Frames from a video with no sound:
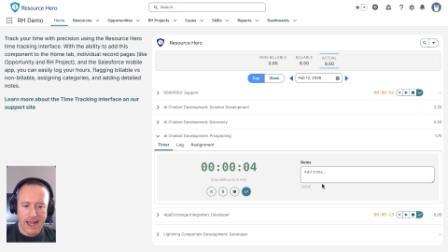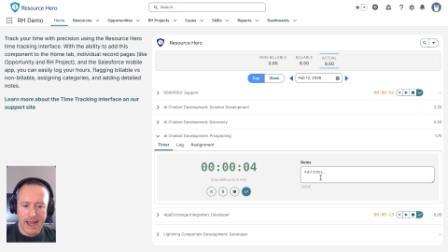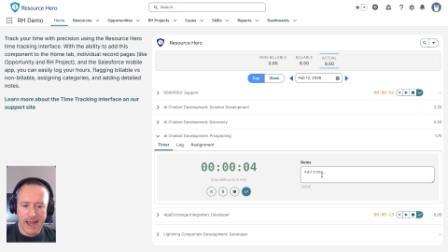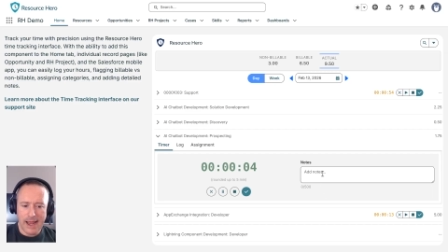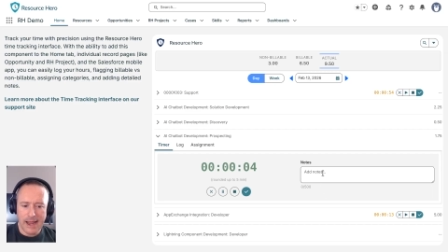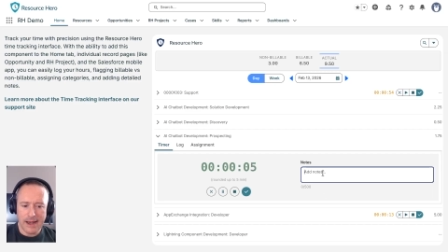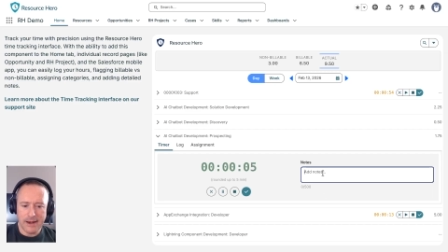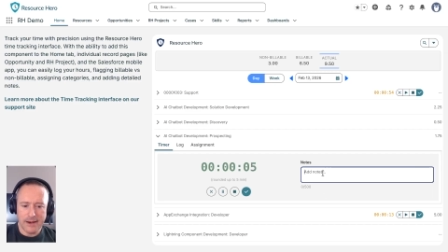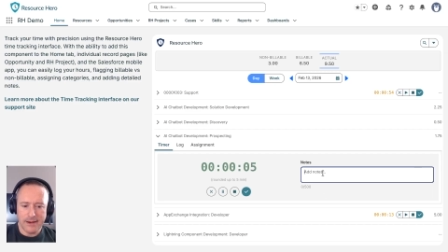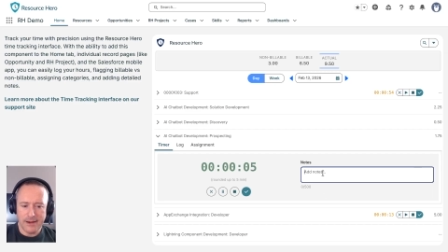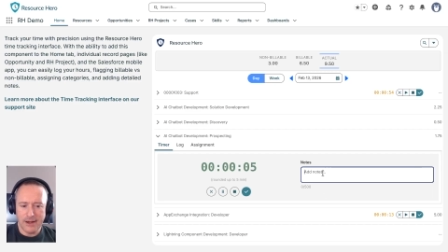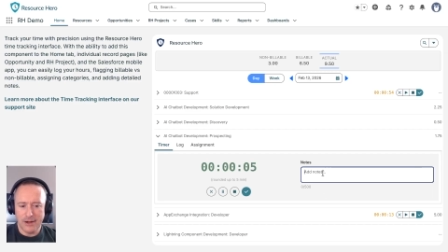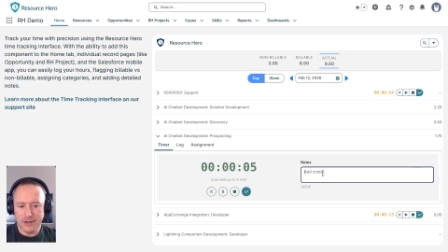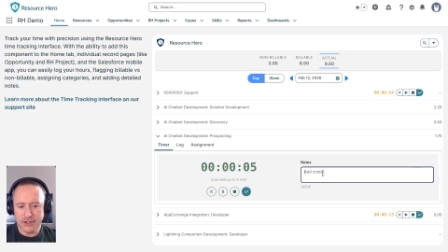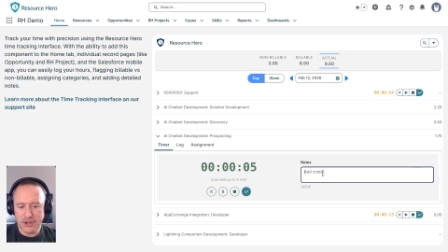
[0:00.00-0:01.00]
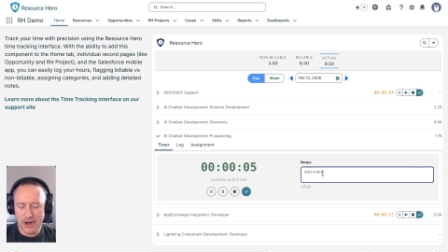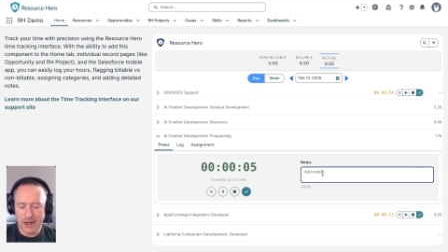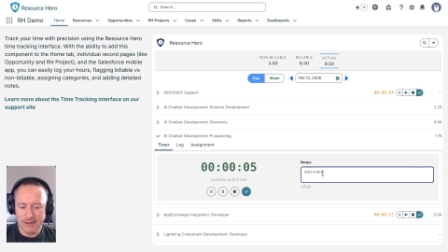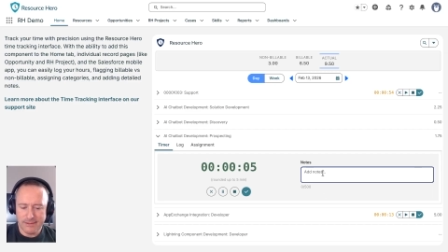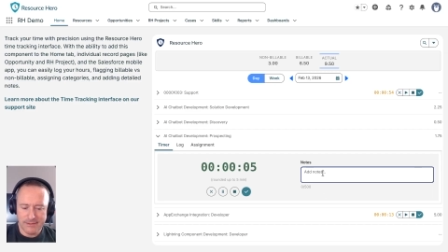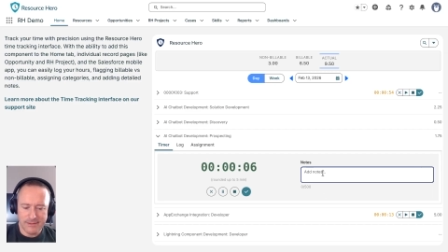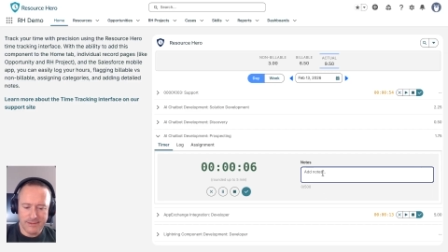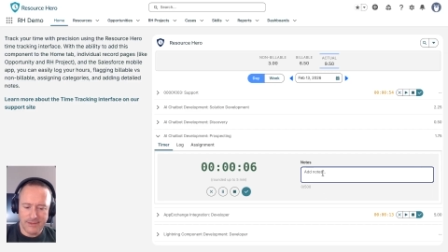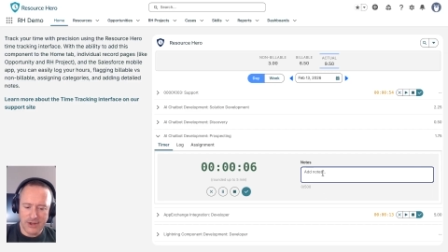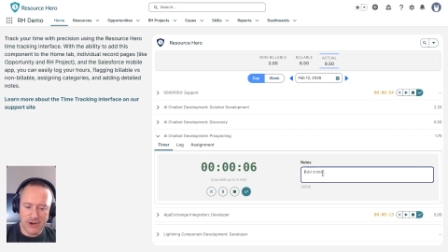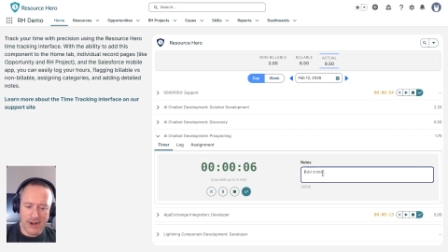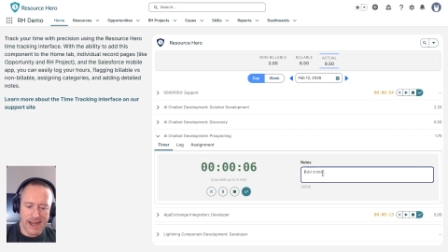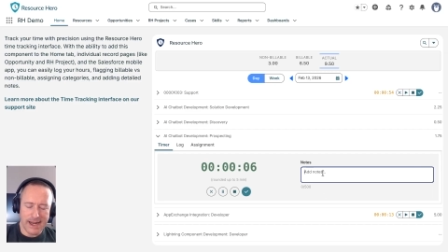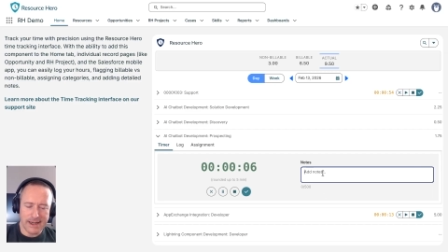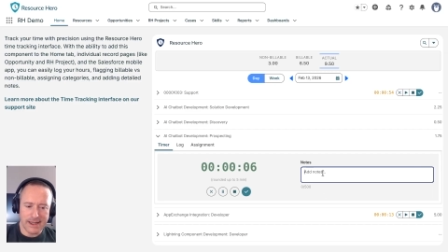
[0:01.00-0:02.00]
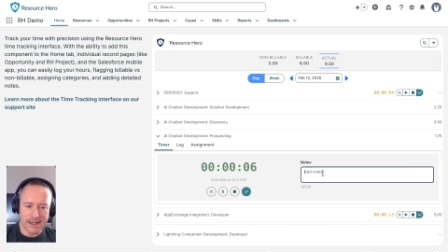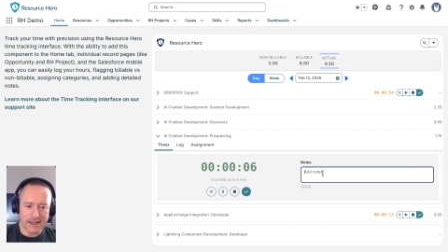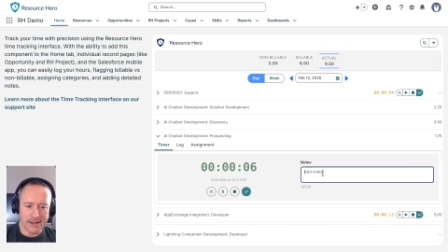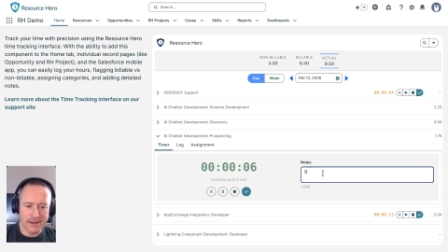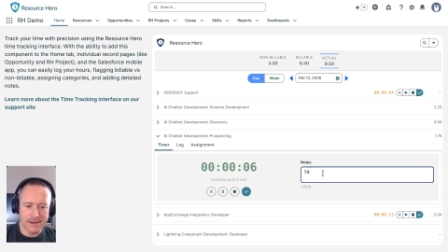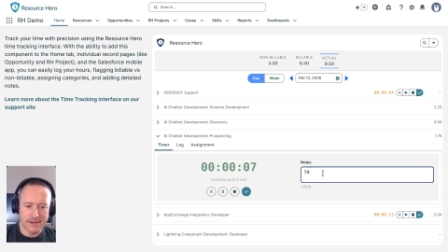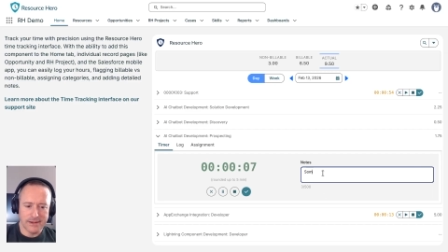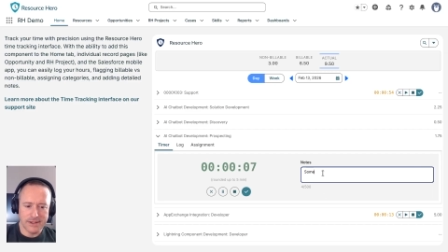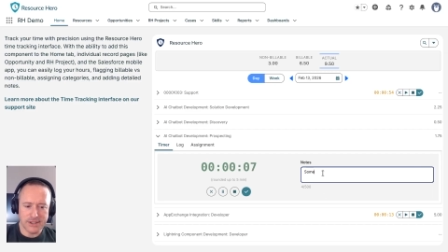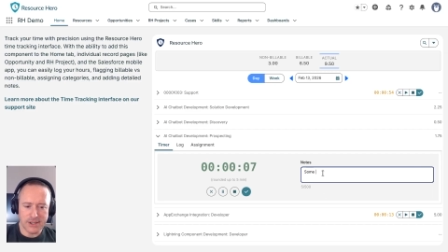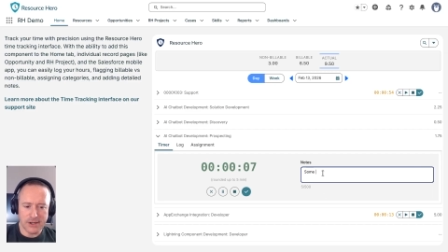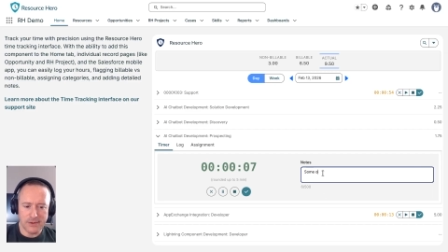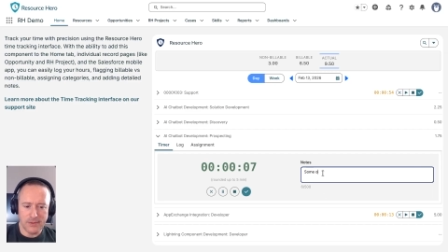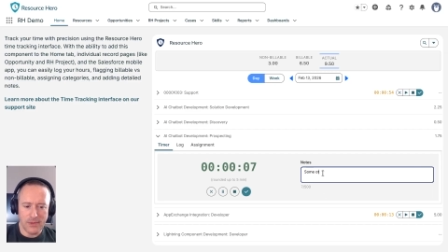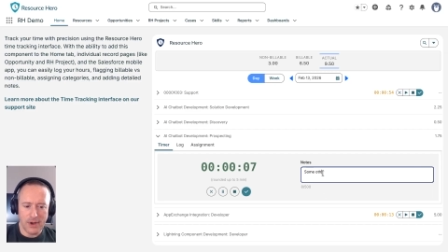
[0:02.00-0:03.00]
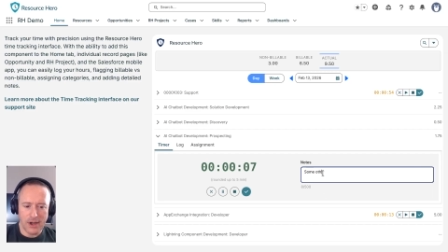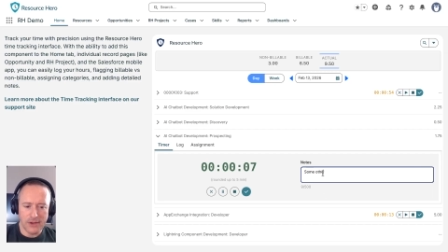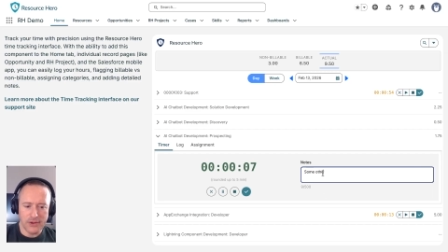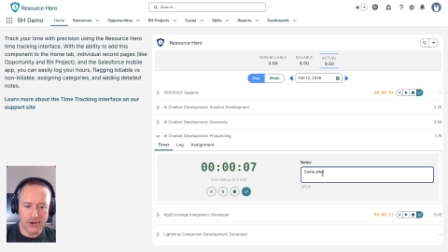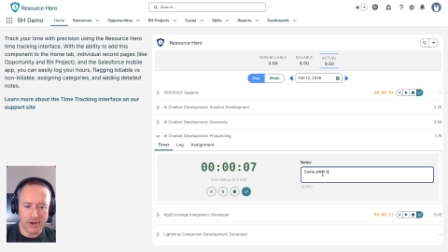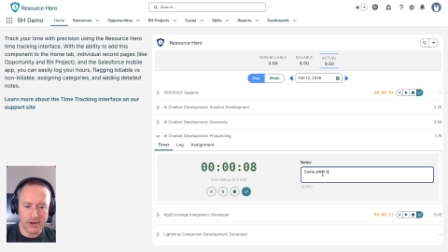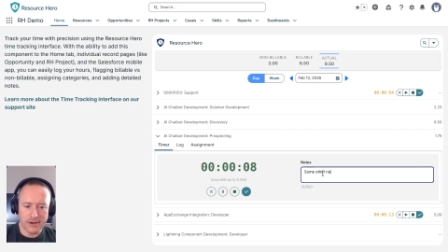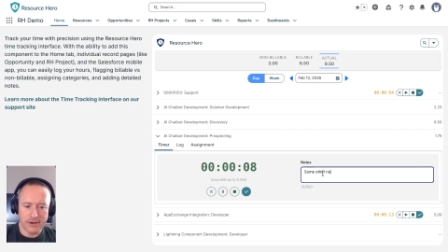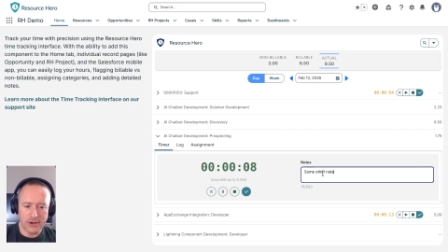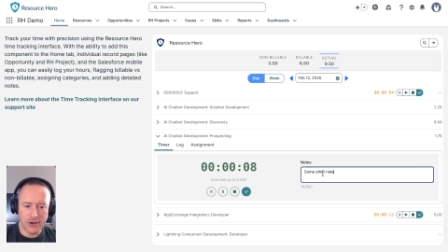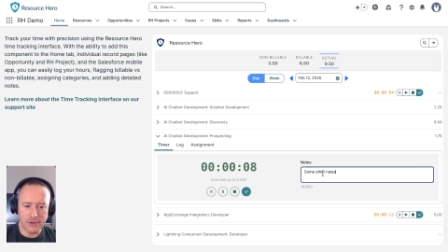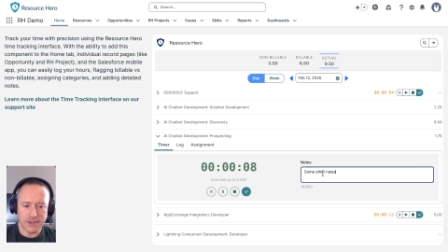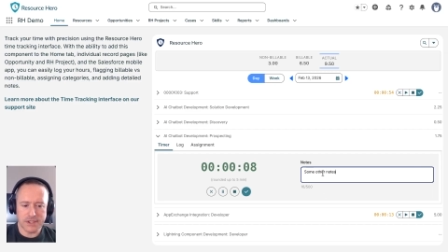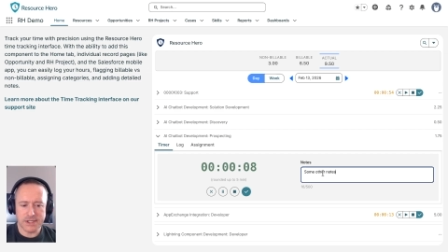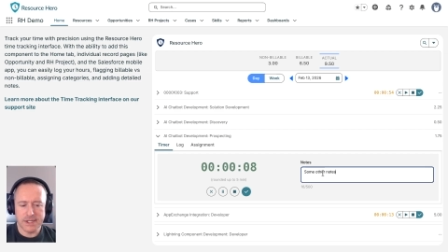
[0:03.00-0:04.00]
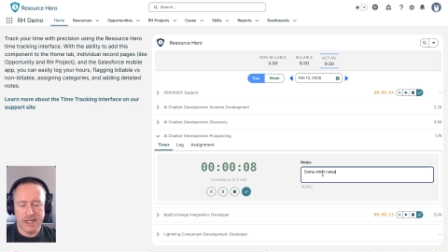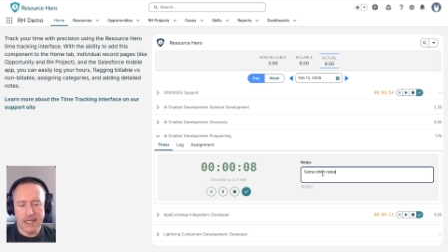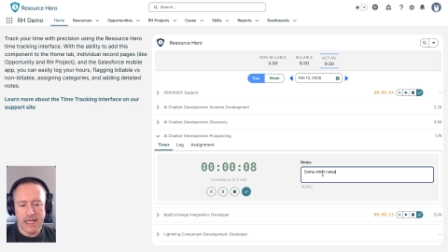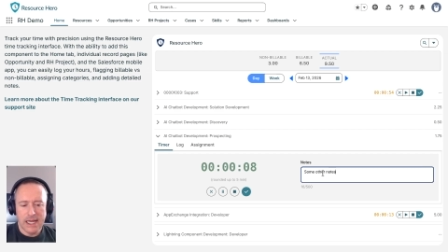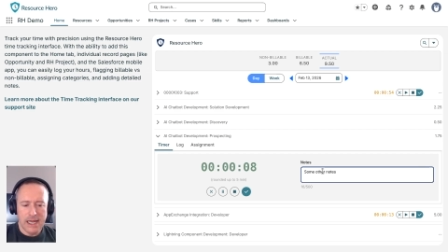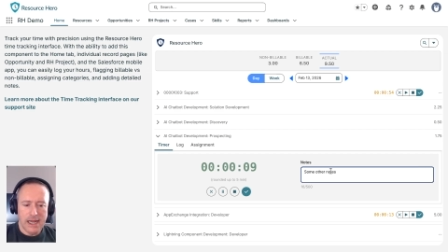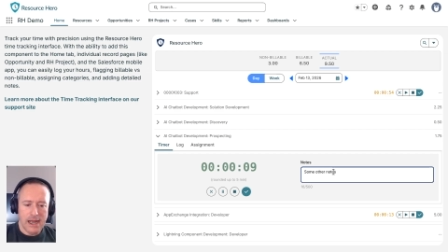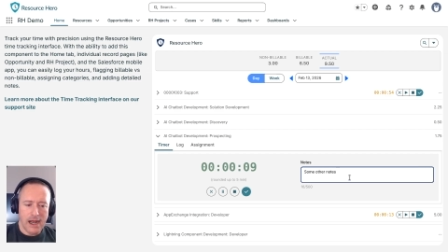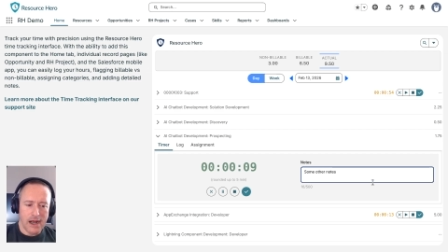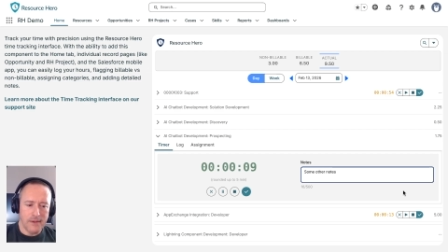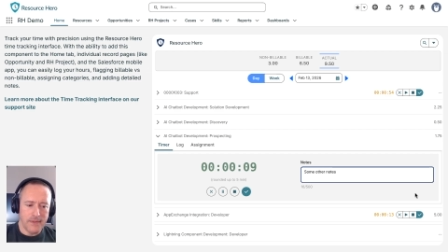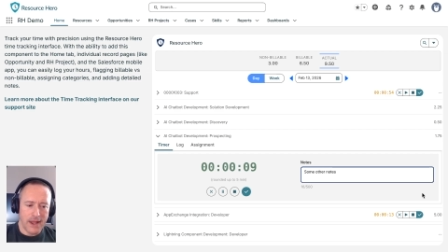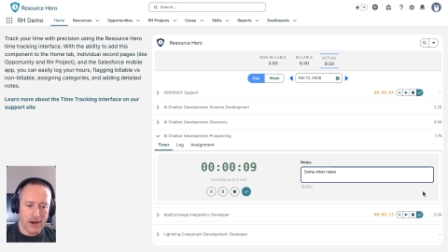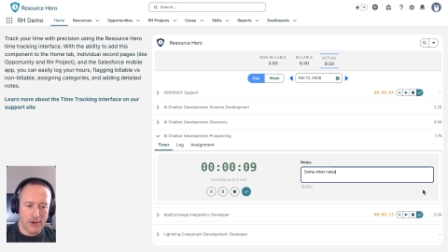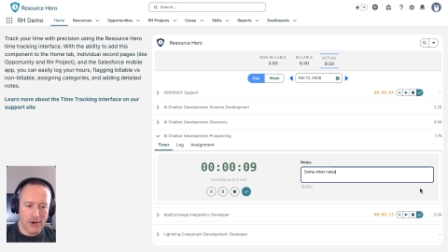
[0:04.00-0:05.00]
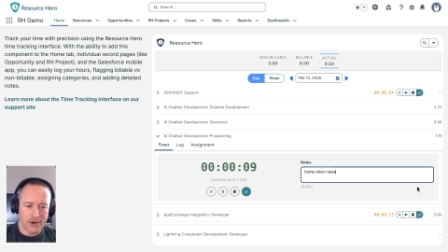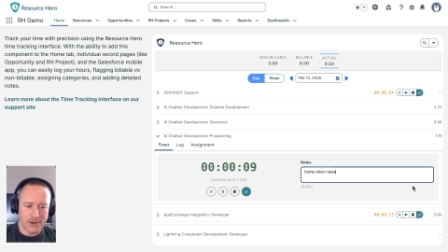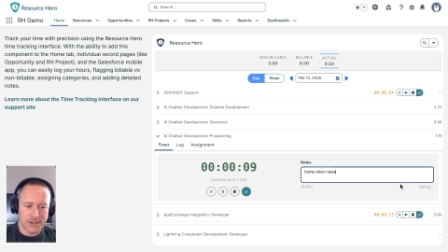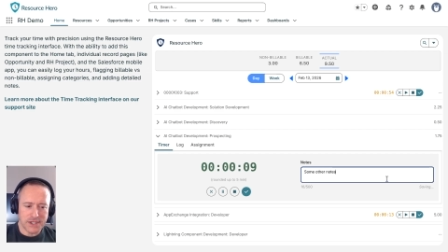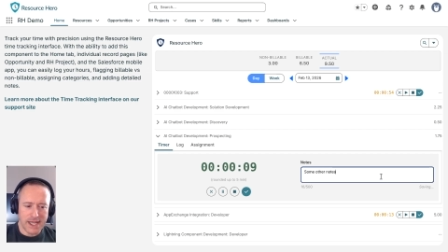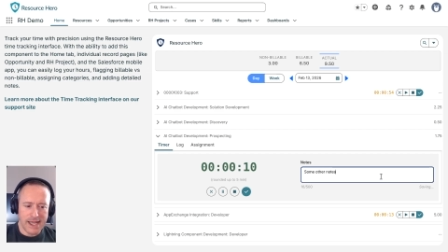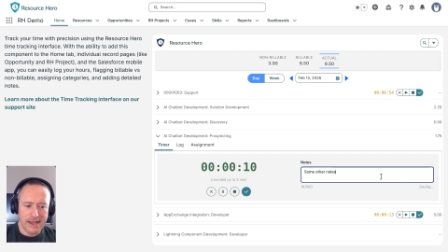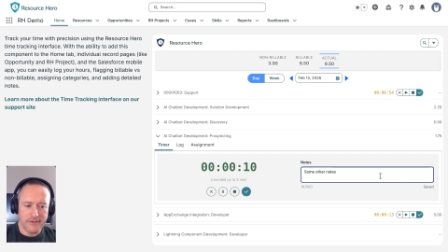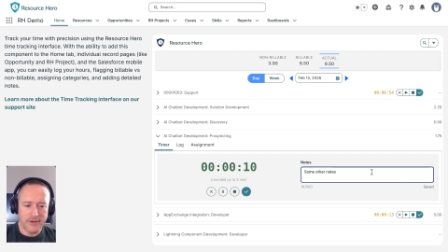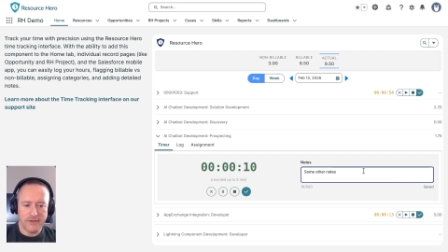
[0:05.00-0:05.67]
and start adding some other notes, that'll auto save.